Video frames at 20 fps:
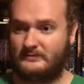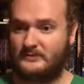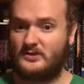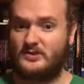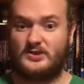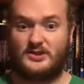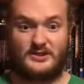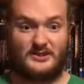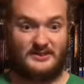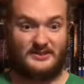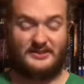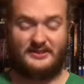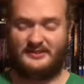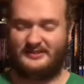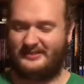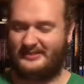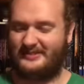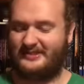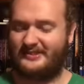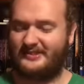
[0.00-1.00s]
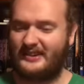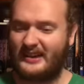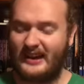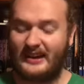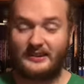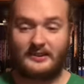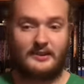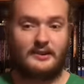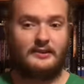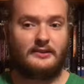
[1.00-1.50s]
she's
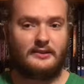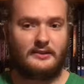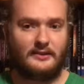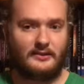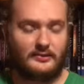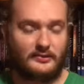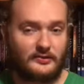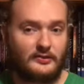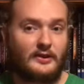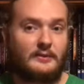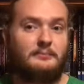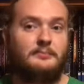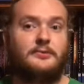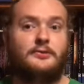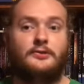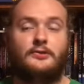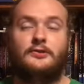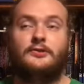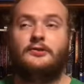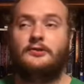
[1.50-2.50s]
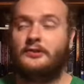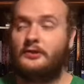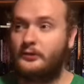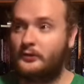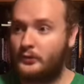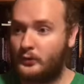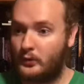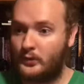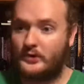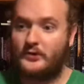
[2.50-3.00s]
got some
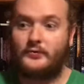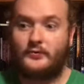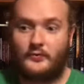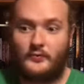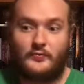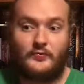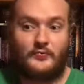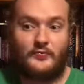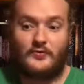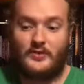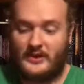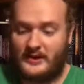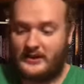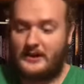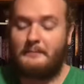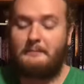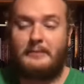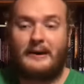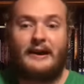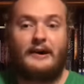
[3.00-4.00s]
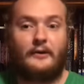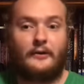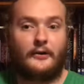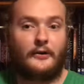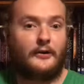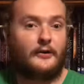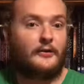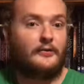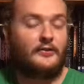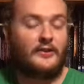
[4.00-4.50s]
sort of thing about
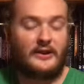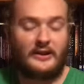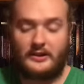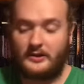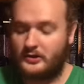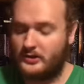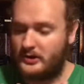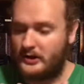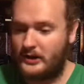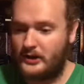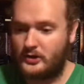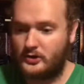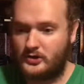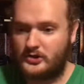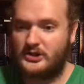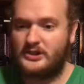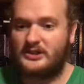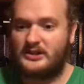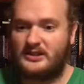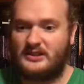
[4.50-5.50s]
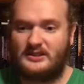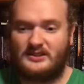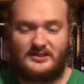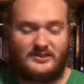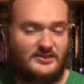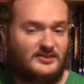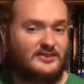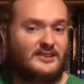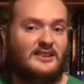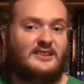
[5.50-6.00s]
her that you know she can
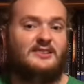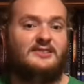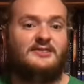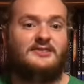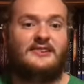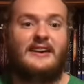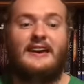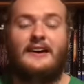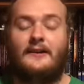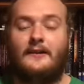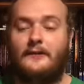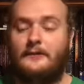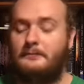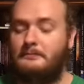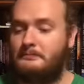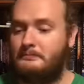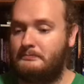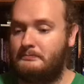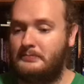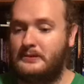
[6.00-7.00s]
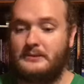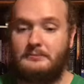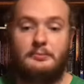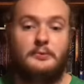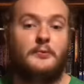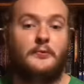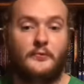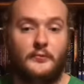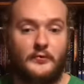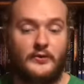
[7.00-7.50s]
sense how
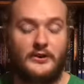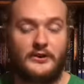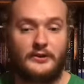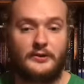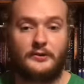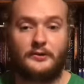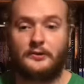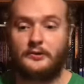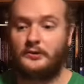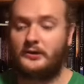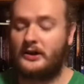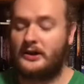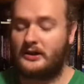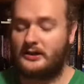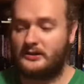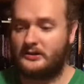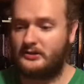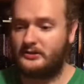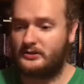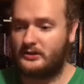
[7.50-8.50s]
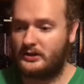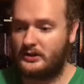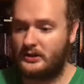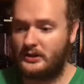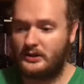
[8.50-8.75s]
people feel and